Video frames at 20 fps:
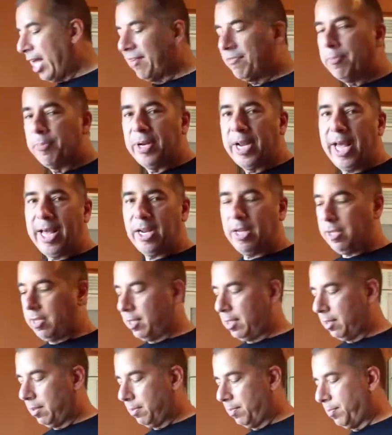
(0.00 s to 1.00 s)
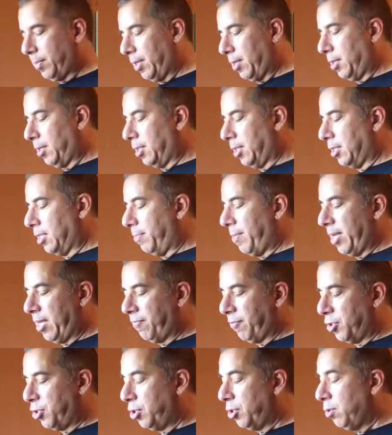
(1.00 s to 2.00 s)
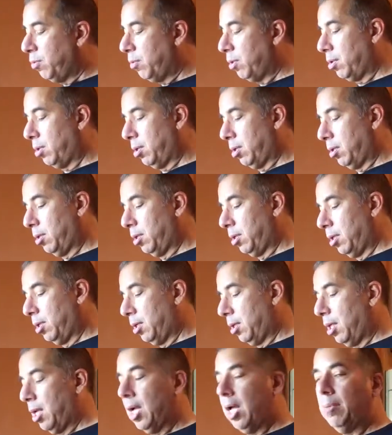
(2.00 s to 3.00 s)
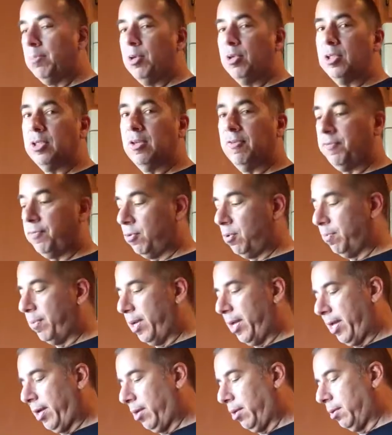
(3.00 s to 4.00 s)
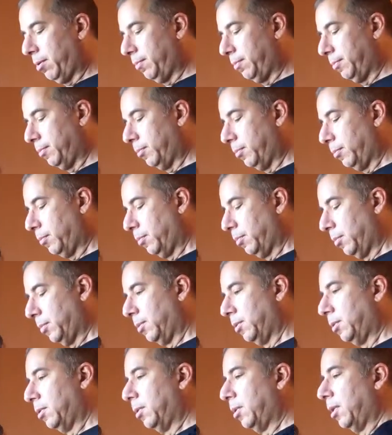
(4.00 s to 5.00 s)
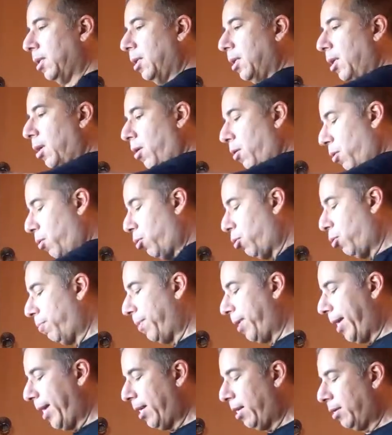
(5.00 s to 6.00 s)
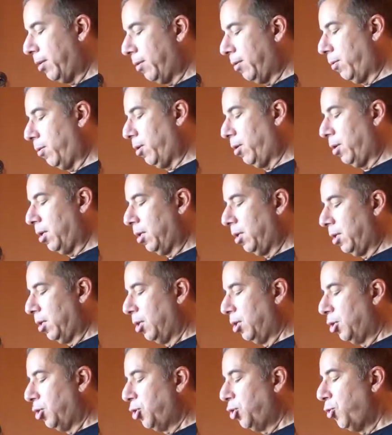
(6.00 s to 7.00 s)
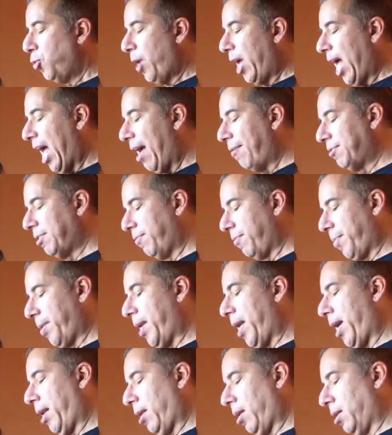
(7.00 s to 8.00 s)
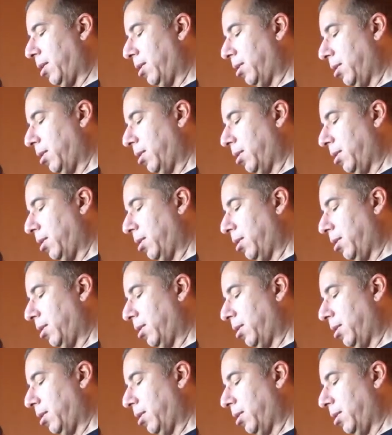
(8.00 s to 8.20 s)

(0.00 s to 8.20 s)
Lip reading: half a banana, but since I'm making for two, I'm using a full banana. Or a whole banana, or two halves of a banana.